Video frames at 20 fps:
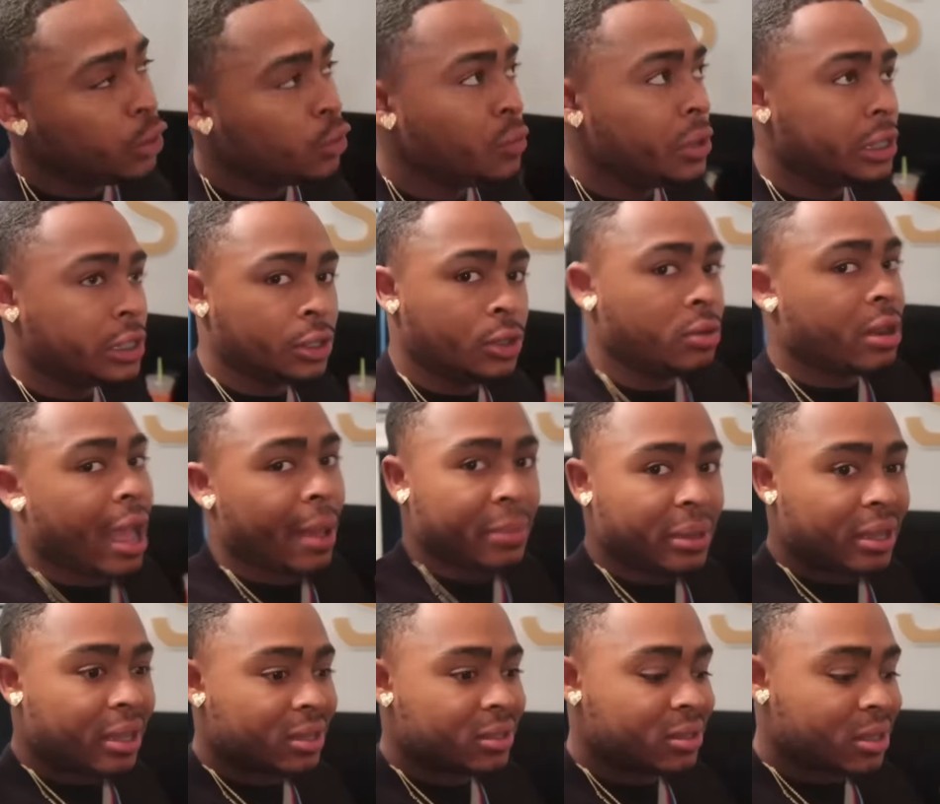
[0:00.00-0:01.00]
you need to do that
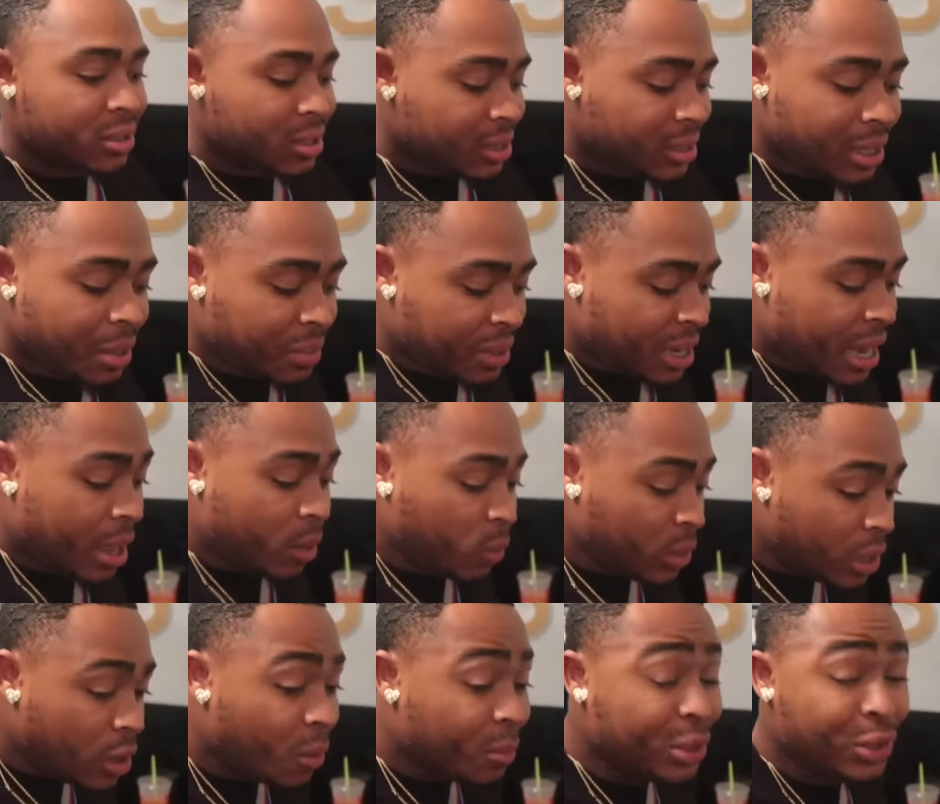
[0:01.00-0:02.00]
because this is something that
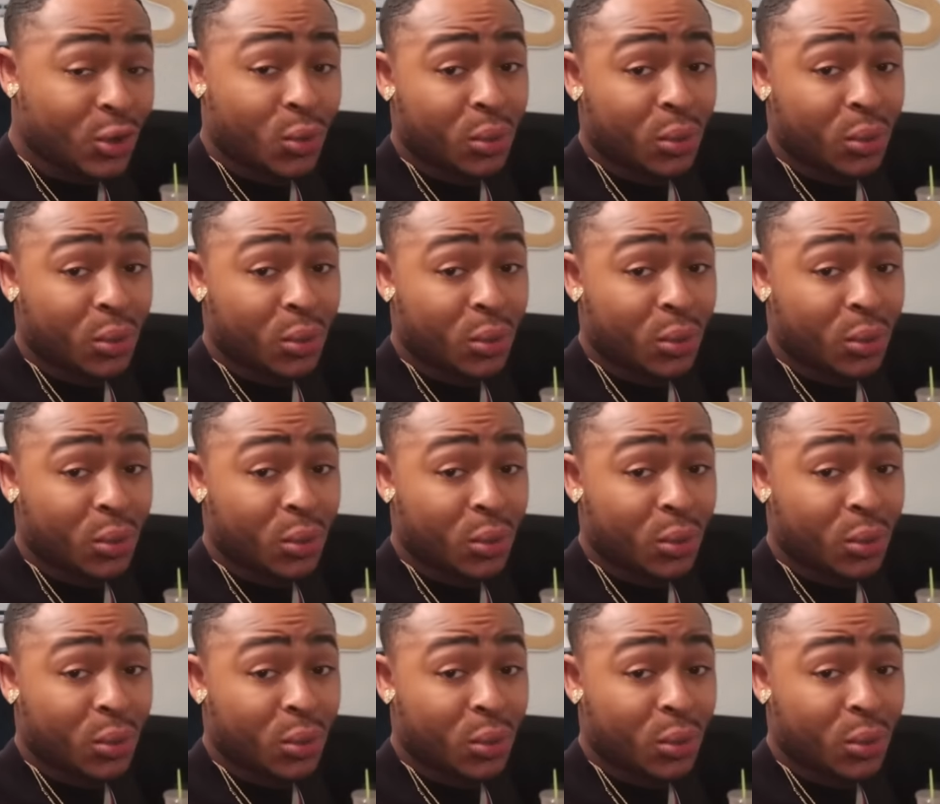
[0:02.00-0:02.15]
we are gonna be